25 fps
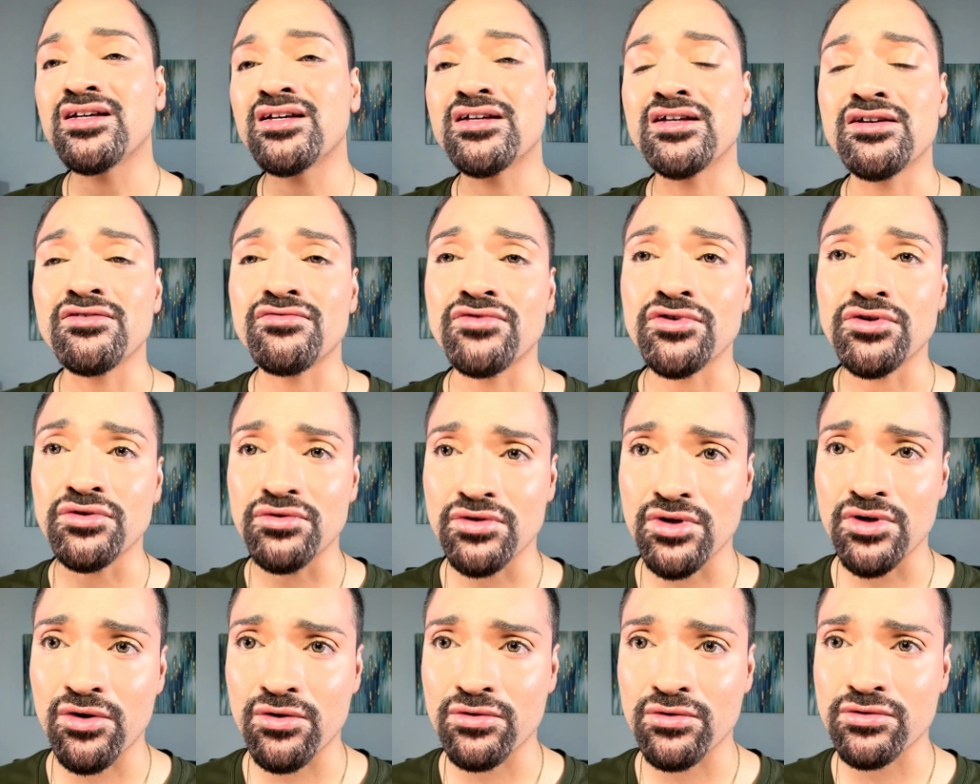If you
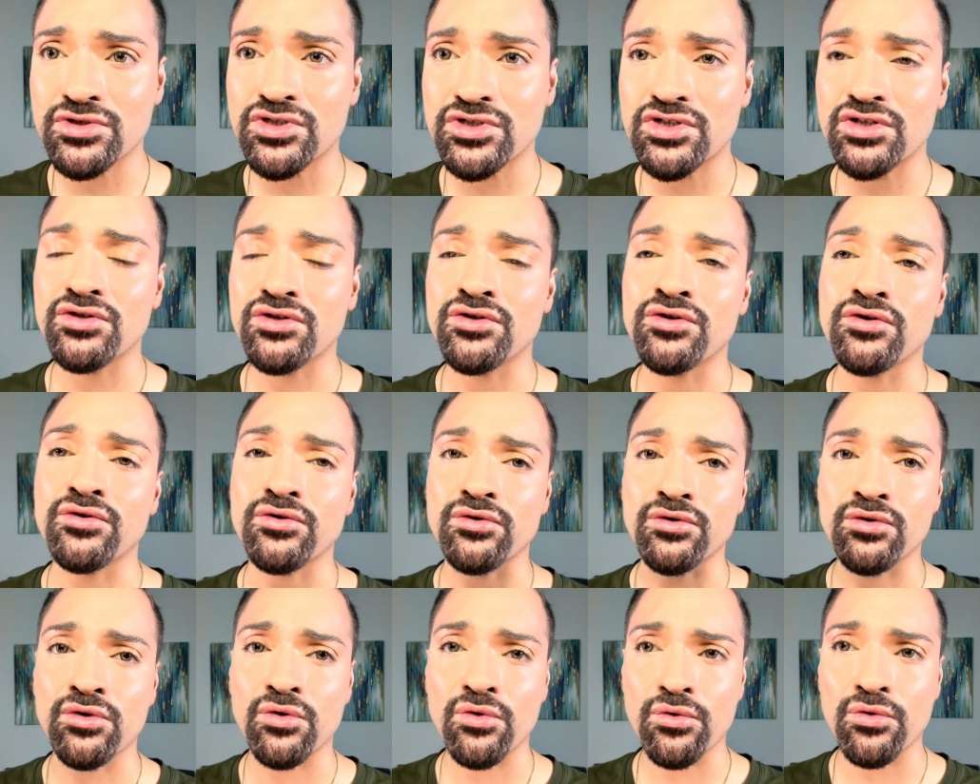don't,
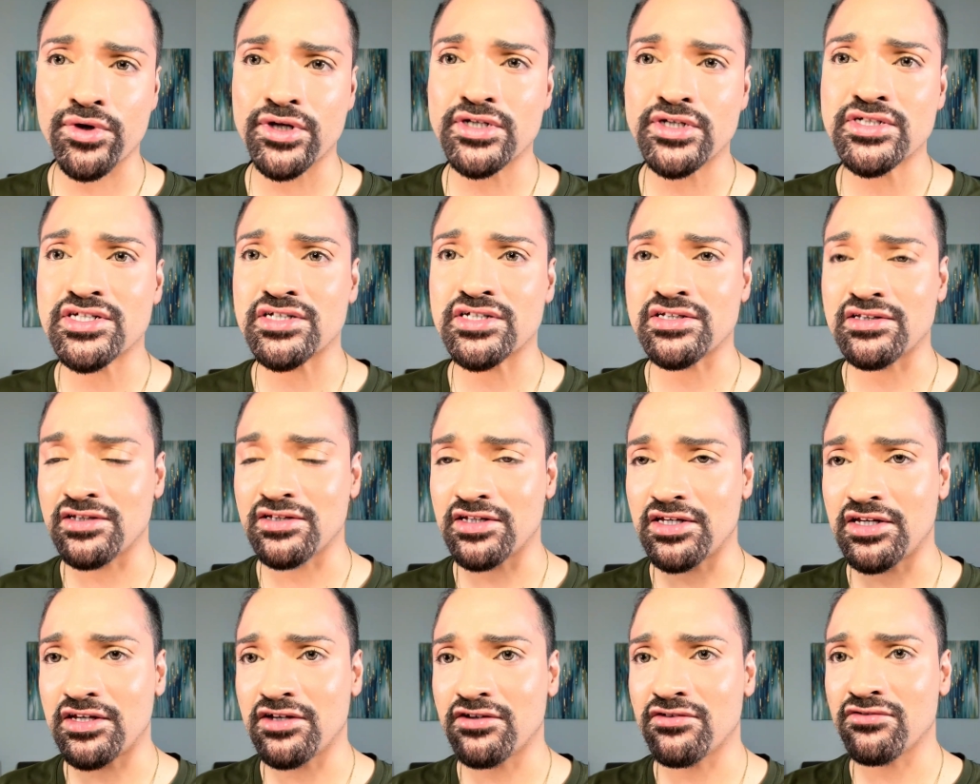you're going to
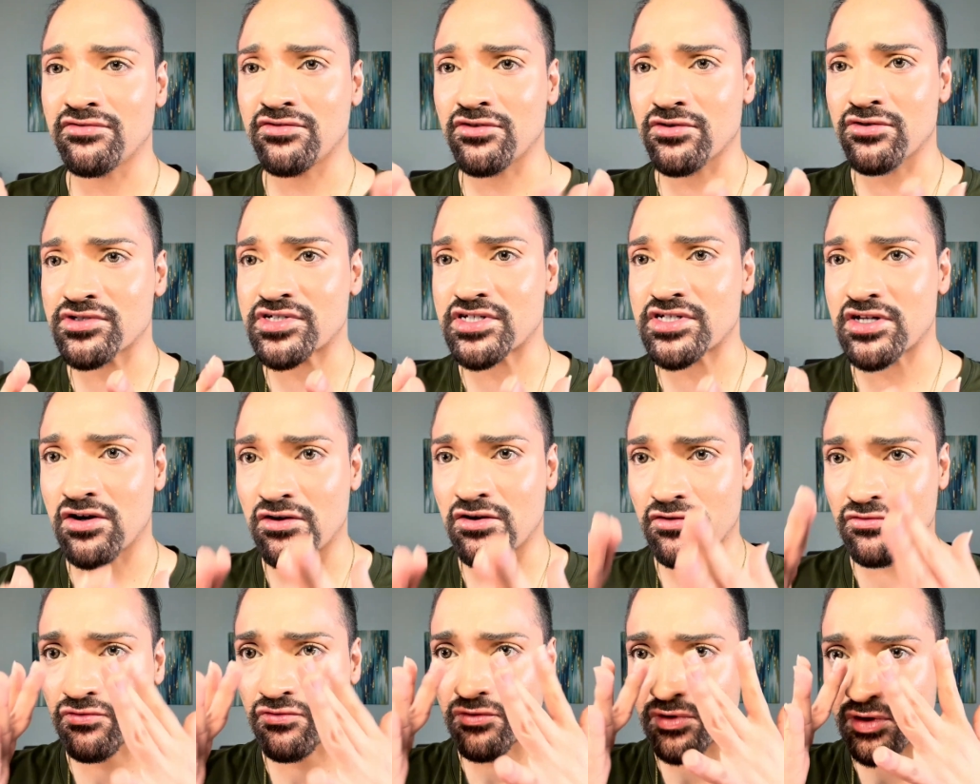leave
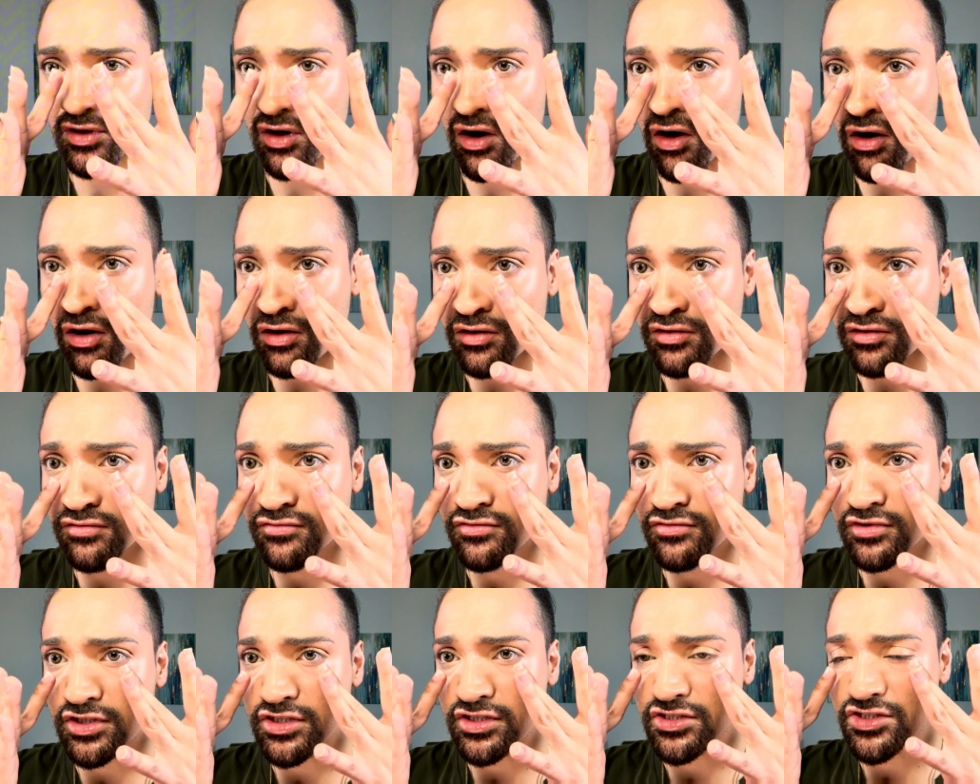yourself with all
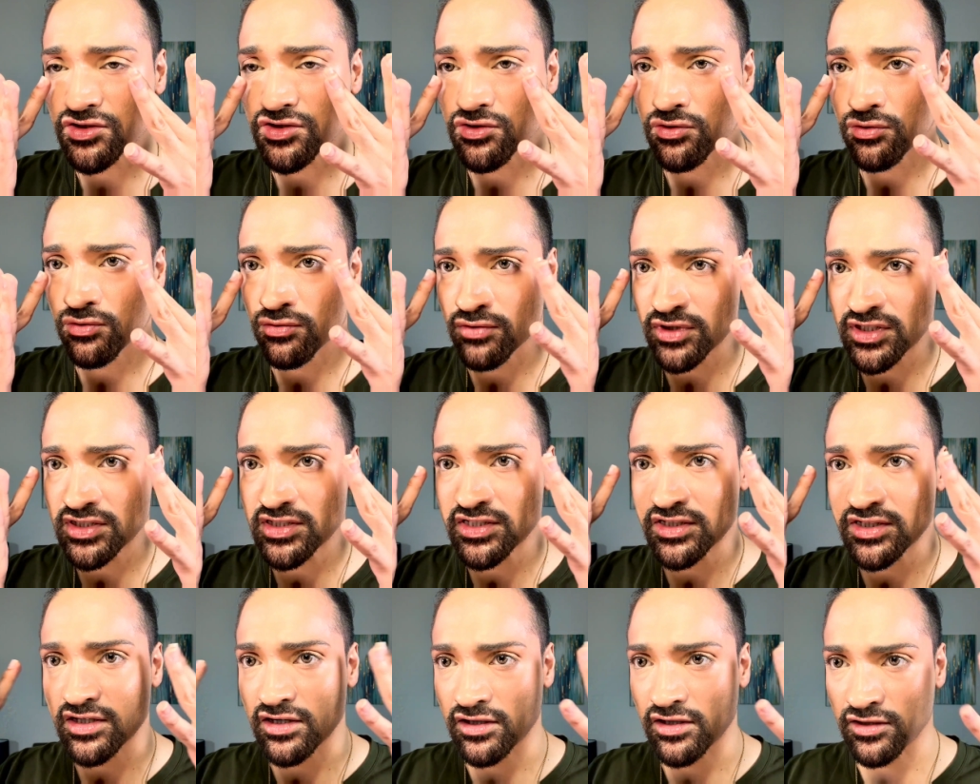of these
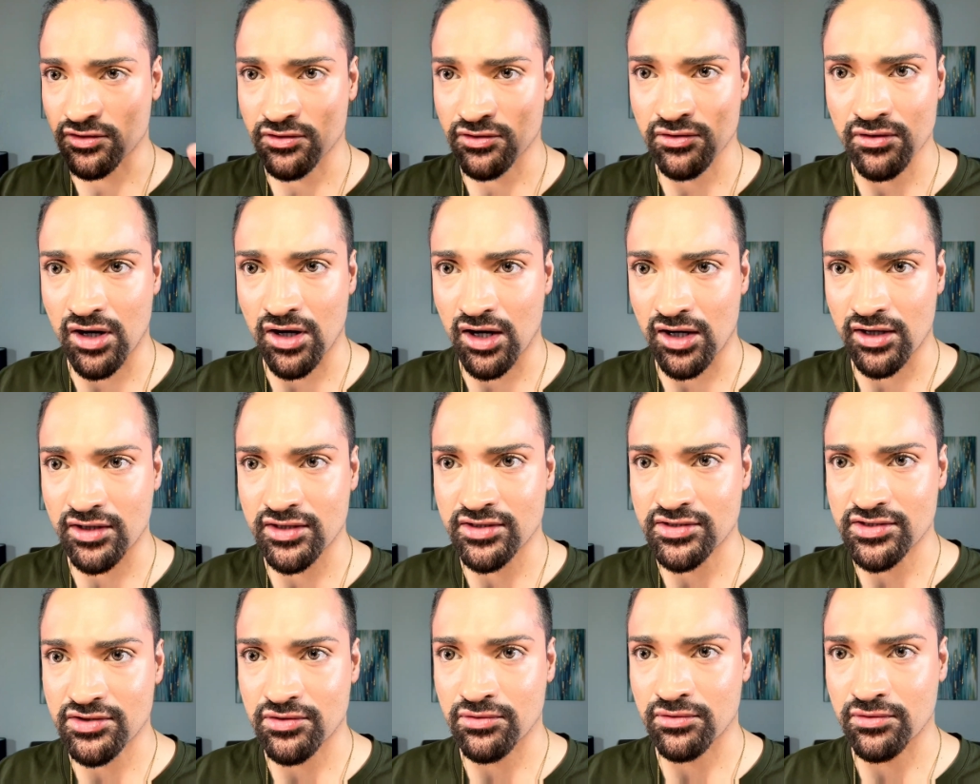creasy under
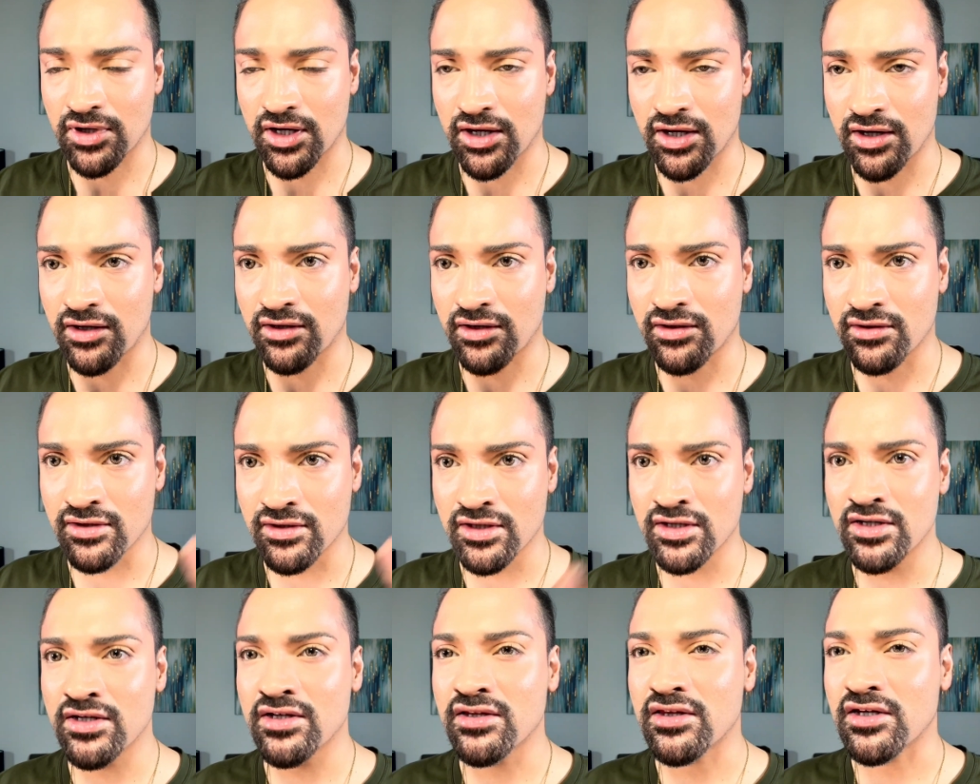eyes, okay?
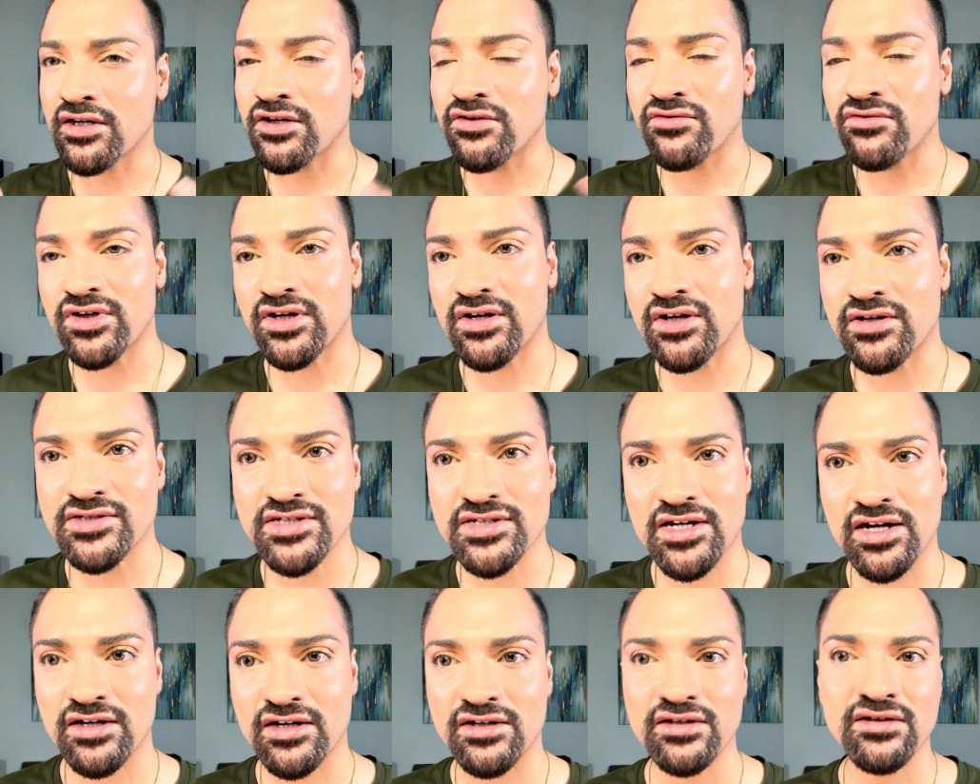Think of it
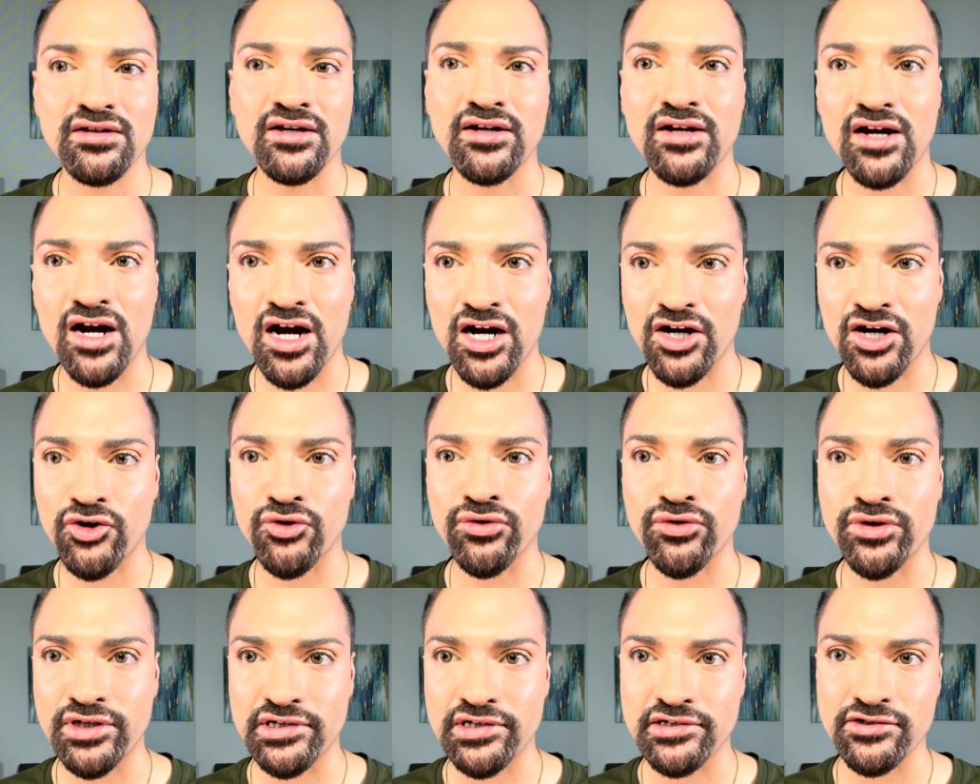as kind of like
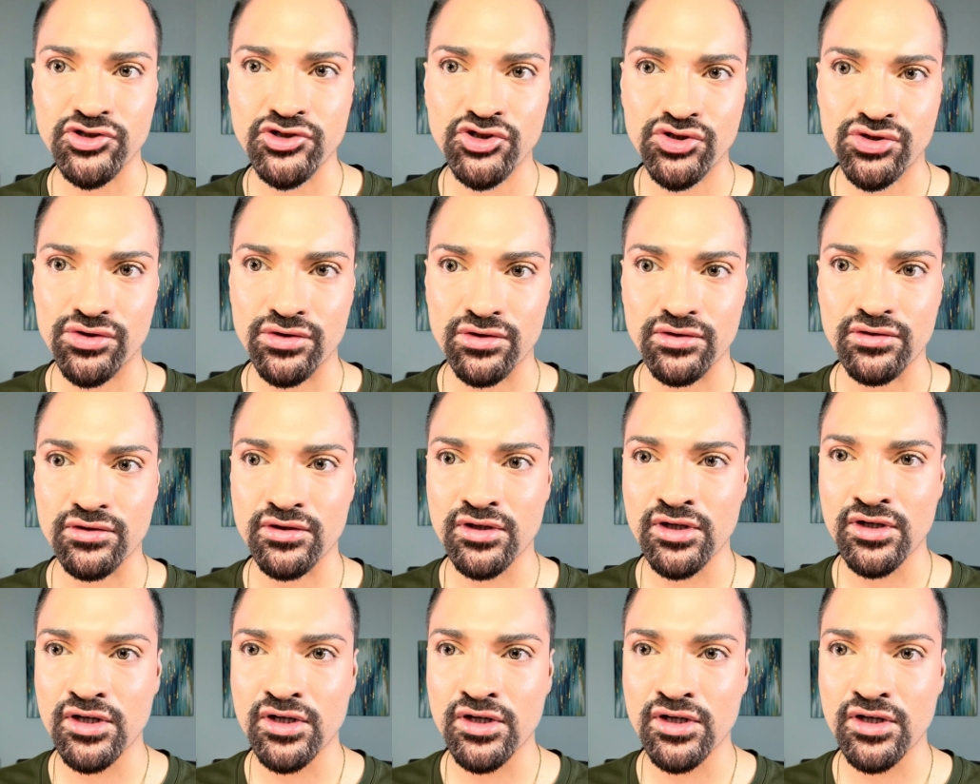ironing a shirt.